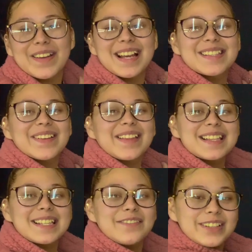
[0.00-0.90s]
Oh yeah, so
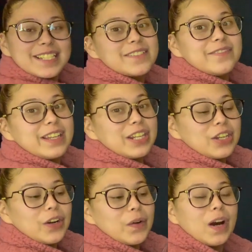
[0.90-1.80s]
that's it for this
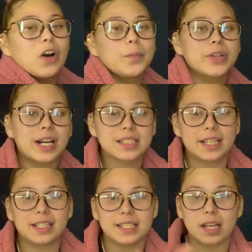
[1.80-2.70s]
video. I hope you guys
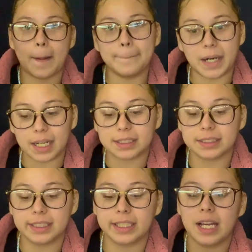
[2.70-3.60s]
like this
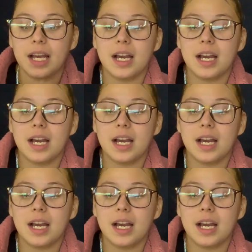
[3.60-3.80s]
unboxing.